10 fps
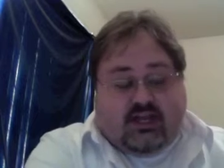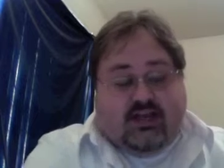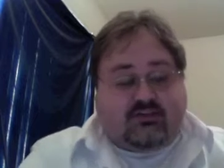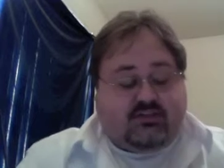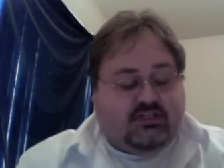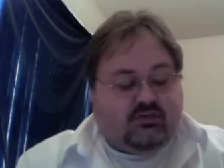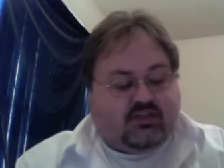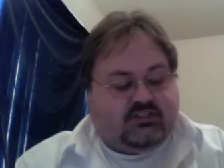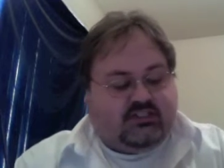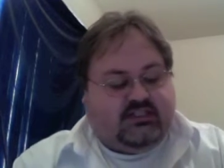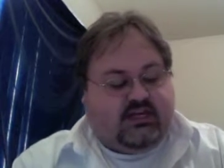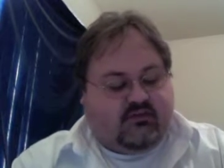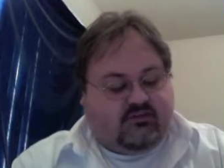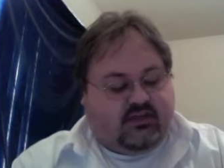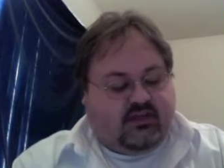I also need to watch these
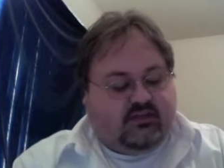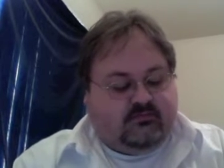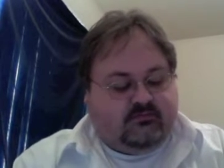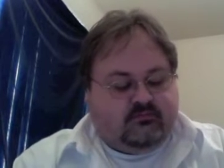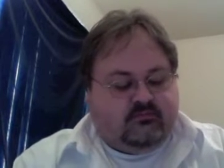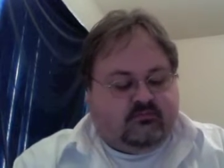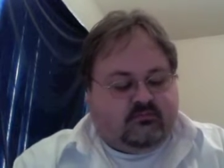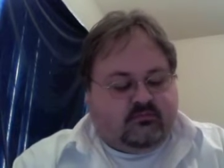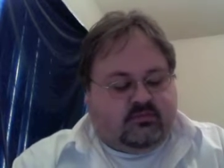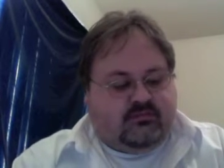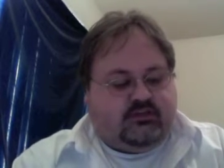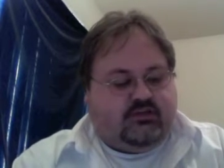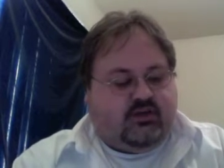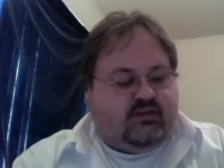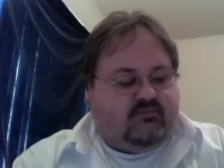carefully, make
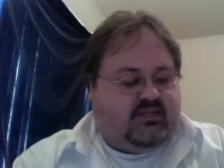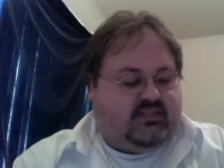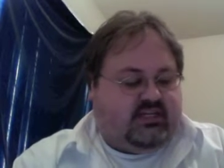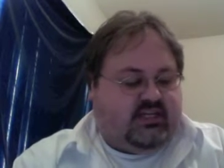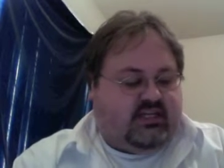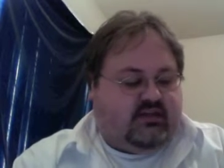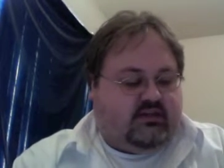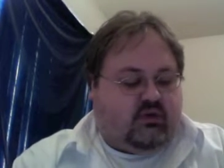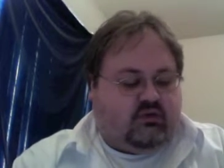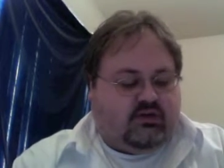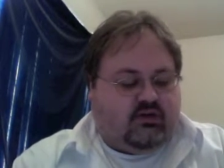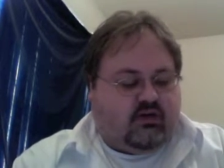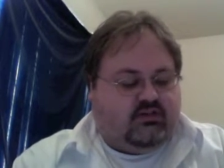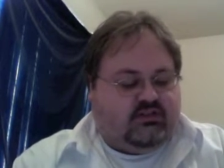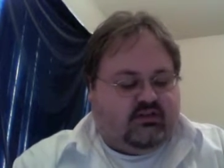sure I didn't miss any gold
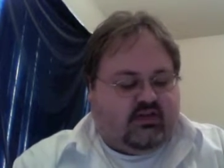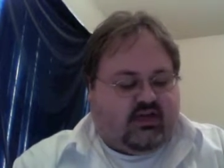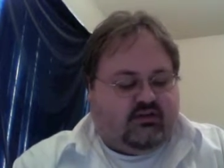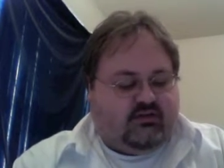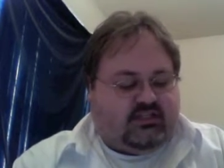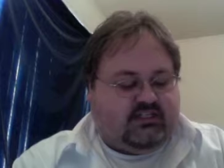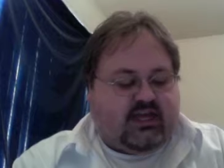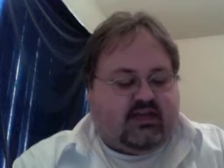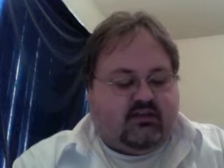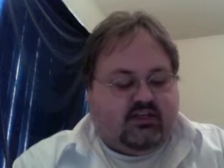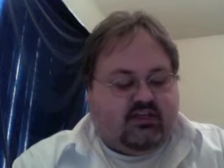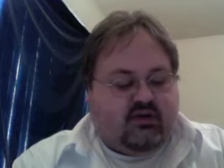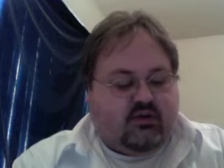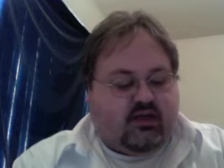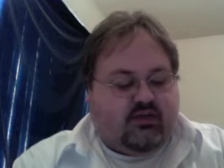cards. I don't exactly
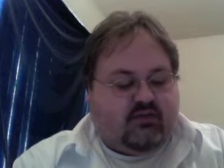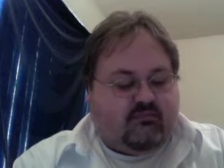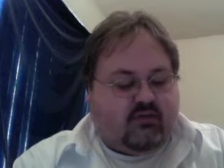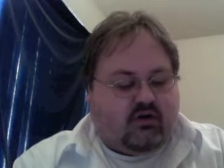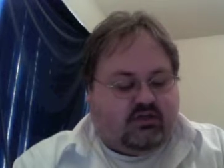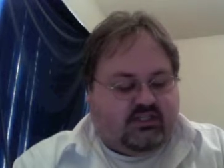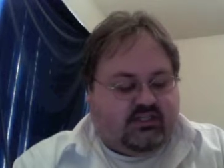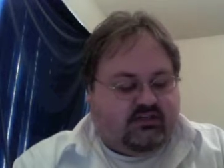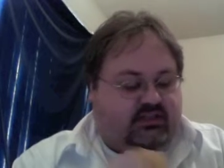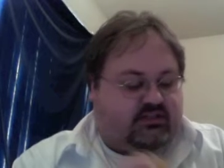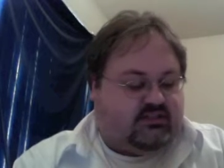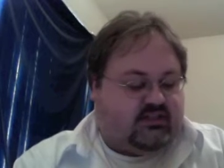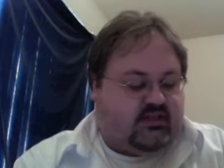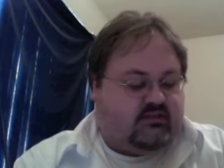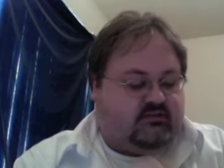know how they're marked in this
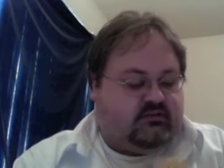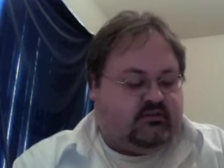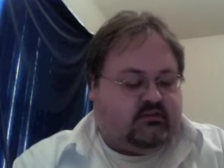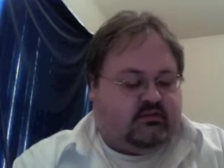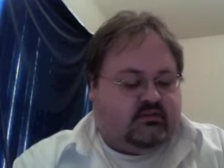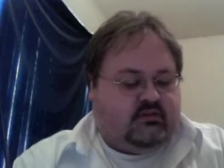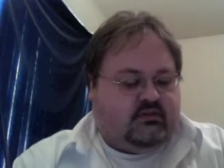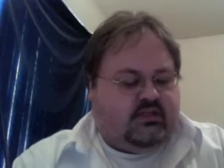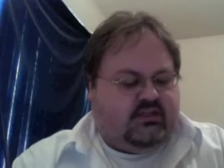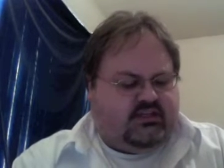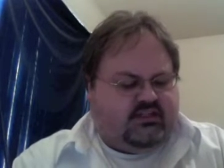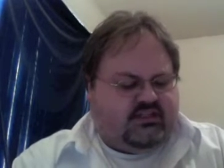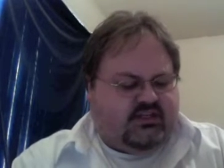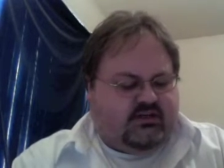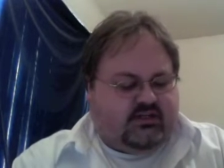uh, in this
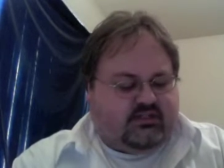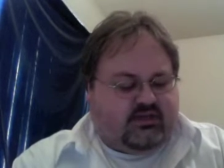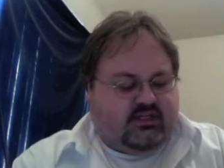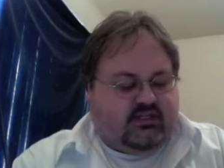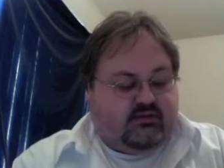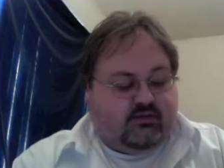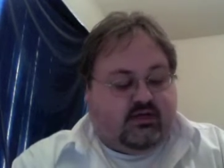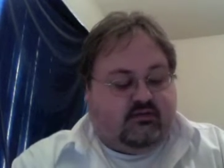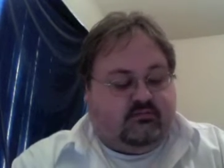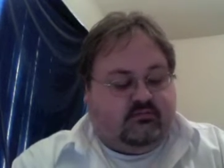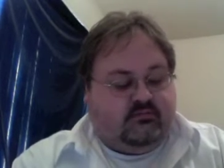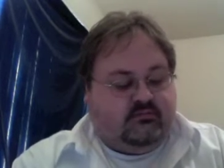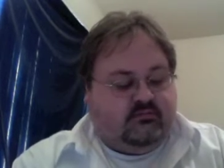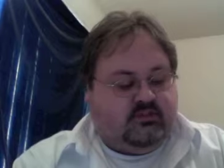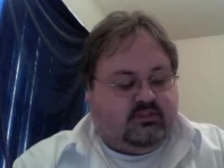series, so I need to uh,
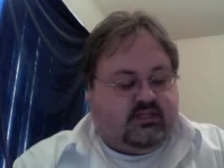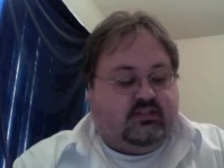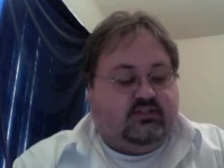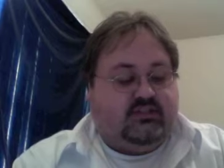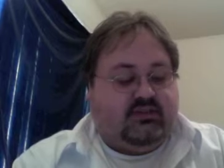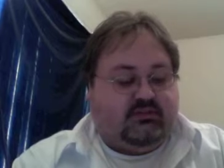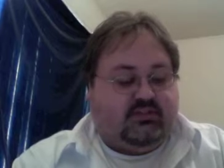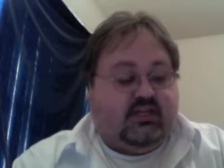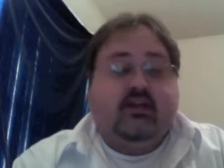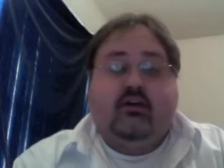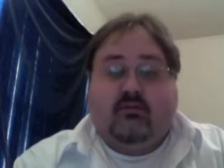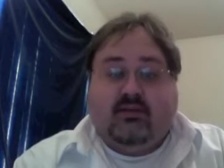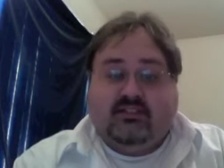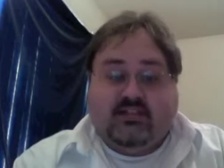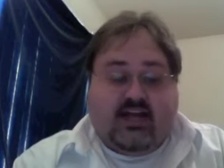kind of do a double take here on my
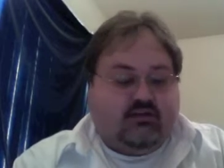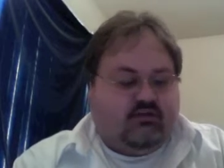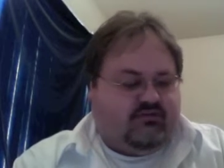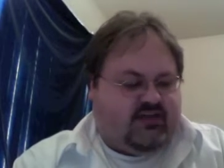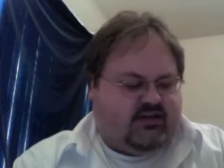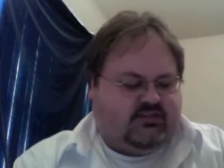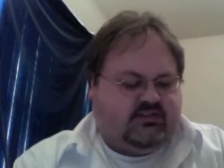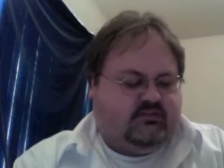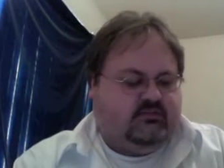stack real fast.